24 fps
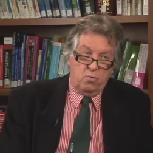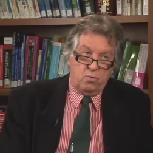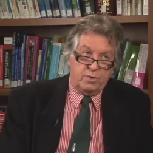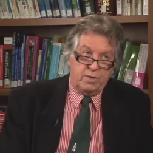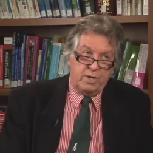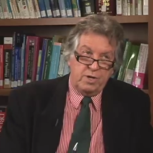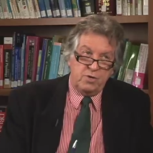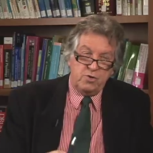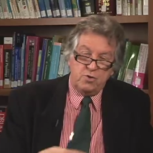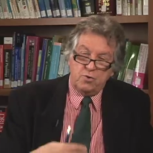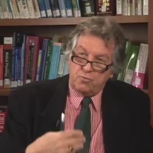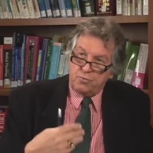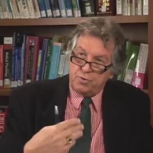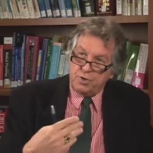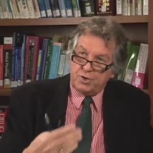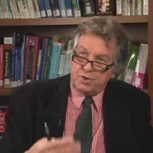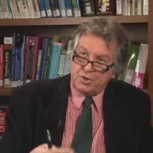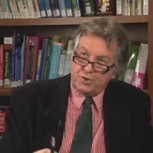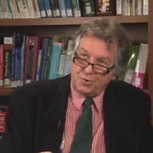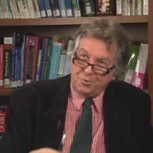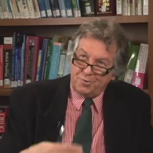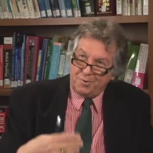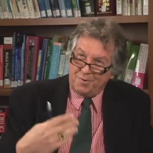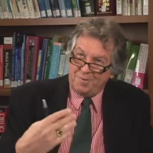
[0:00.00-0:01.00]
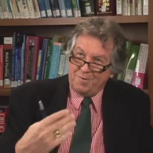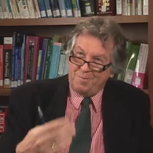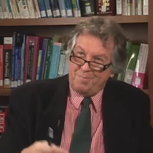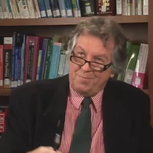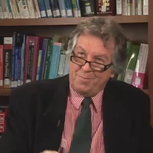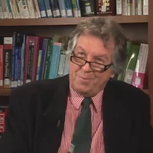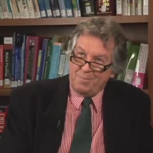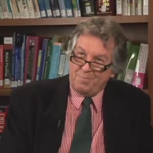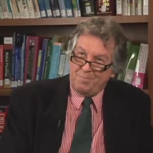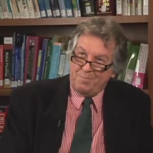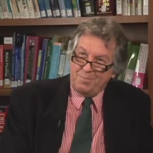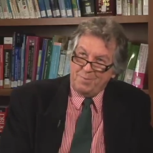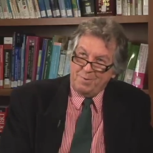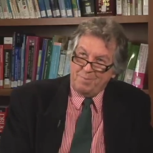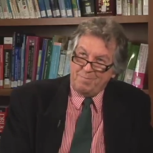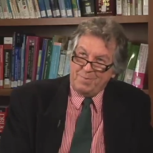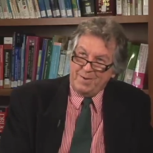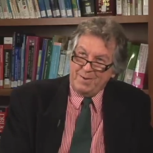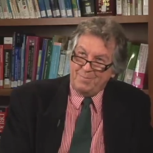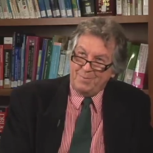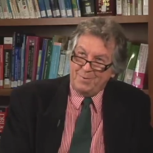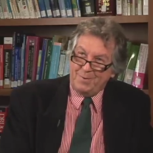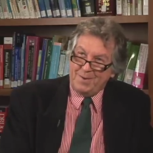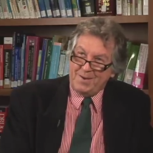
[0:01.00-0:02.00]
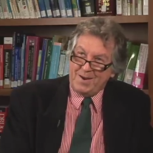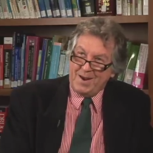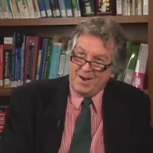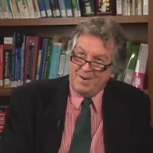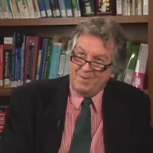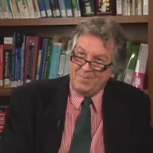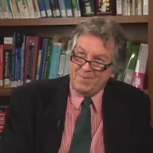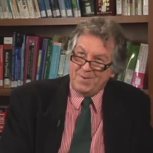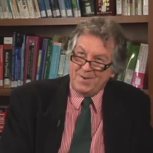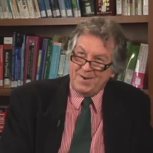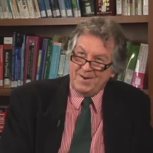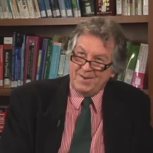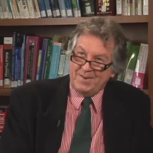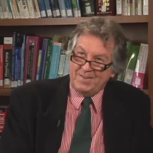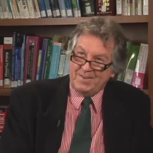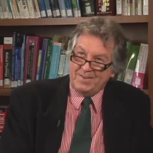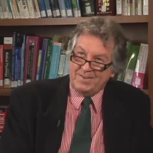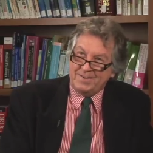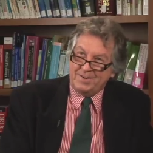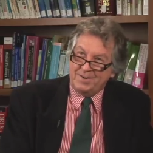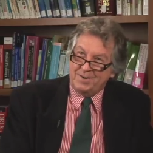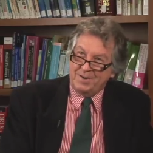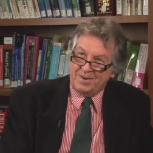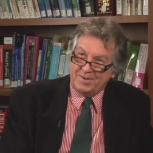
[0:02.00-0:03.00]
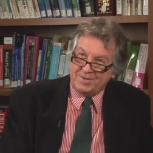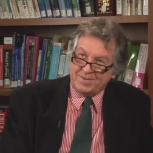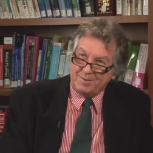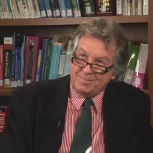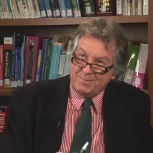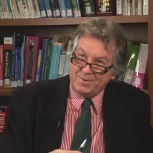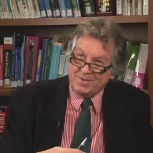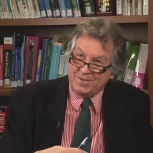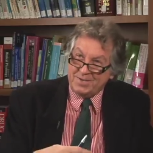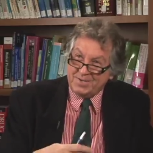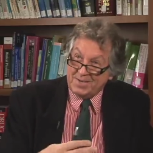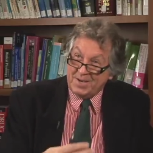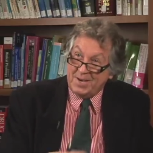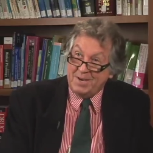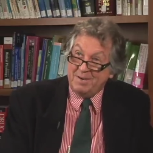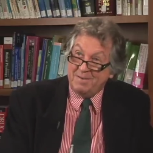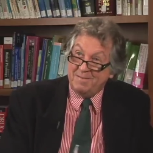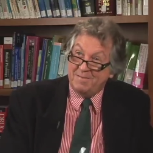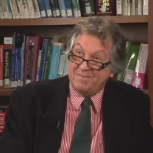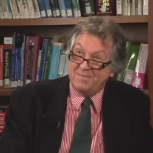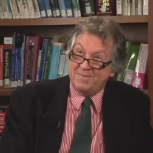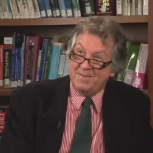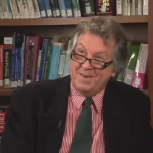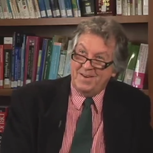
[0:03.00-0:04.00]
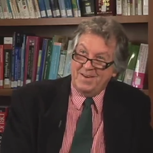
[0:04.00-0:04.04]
Can you reassure the, the people out there that colonoscopy is safe?